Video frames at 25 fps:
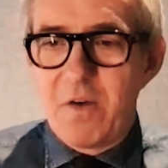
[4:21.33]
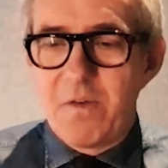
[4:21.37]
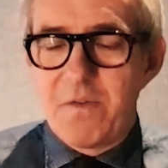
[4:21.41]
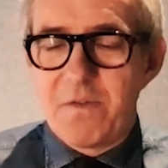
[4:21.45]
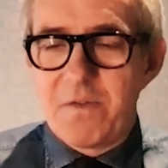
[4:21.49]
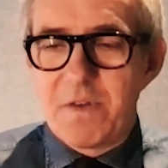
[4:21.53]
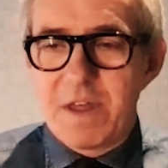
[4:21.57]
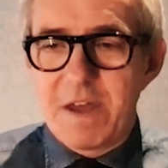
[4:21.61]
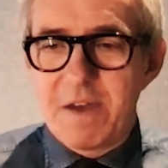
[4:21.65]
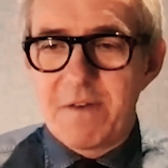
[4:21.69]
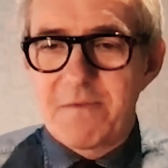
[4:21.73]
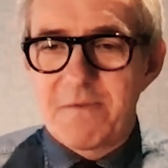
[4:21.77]
for
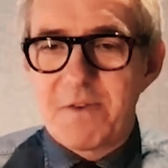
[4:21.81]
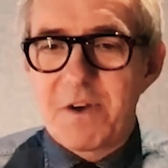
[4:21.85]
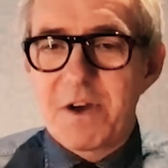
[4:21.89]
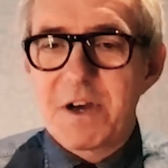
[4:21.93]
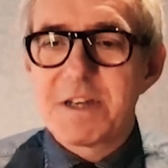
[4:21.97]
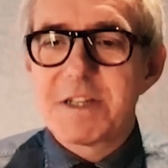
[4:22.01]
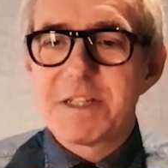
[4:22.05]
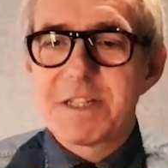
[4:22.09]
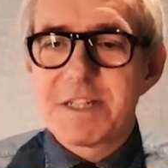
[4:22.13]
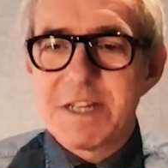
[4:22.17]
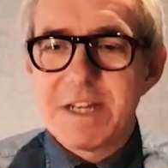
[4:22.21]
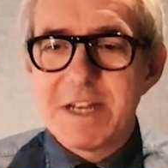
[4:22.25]
their
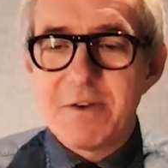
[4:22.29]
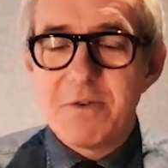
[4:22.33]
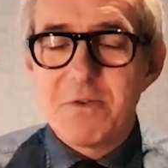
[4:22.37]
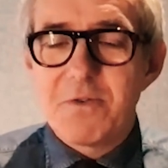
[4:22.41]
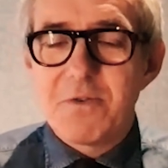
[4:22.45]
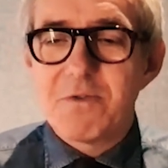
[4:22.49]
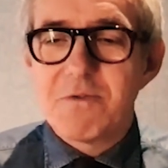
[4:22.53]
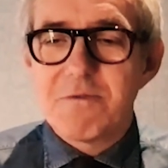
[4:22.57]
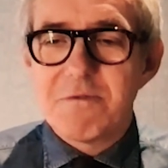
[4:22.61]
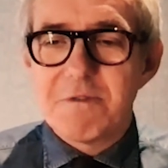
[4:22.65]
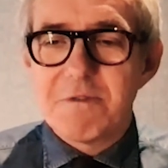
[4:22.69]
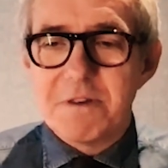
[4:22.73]
first
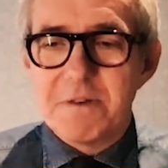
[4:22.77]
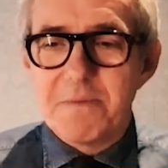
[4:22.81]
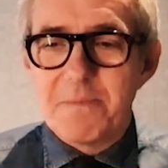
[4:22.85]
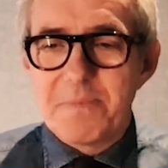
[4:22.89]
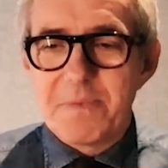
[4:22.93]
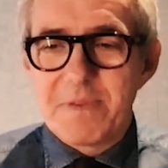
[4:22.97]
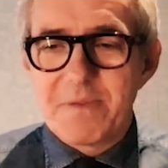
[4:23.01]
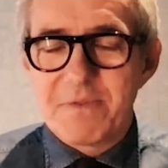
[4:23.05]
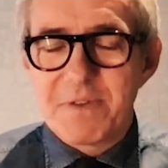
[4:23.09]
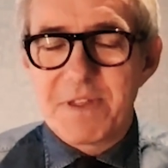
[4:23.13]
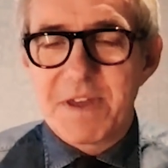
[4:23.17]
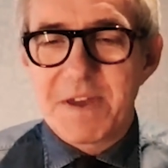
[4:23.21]
inaugural
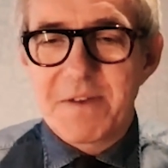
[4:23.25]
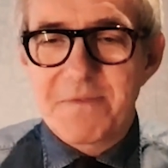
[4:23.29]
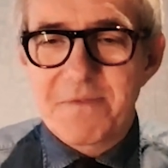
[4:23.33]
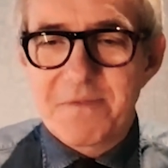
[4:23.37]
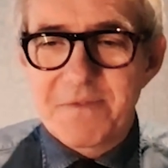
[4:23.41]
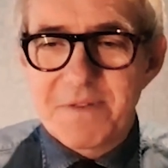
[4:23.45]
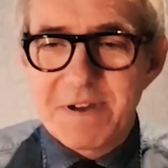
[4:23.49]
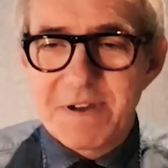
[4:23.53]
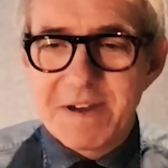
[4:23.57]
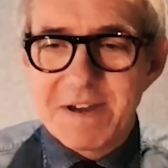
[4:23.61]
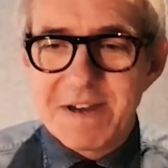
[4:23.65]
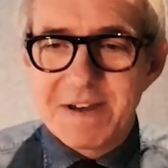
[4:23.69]
for their
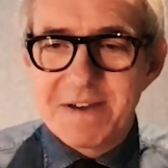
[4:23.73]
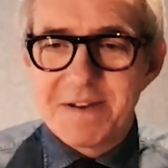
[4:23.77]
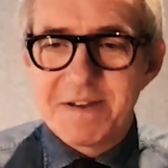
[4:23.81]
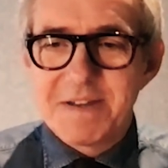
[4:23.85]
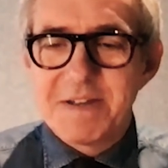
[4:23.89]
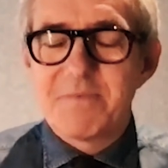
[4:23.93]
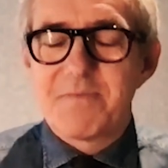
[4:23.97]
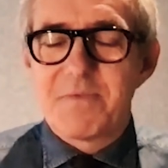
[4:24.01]
uh,